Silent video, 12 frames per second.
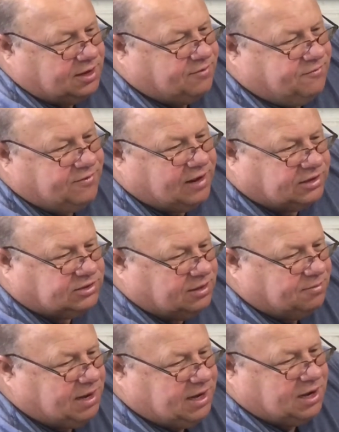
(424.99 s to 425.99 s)
I've
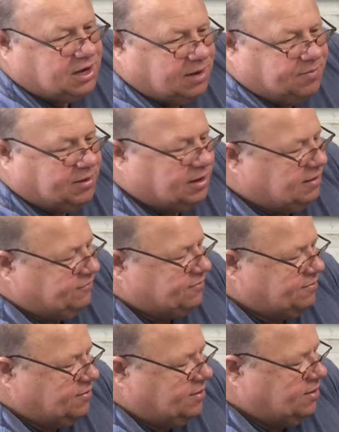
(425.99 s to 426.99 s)
actually made a couple of
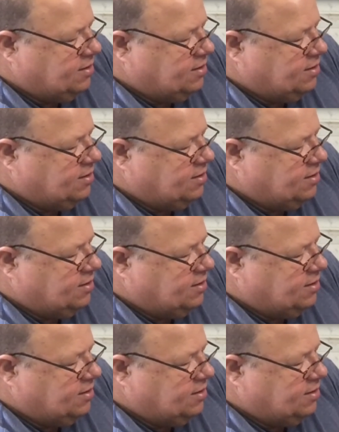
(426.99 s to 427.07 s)
them.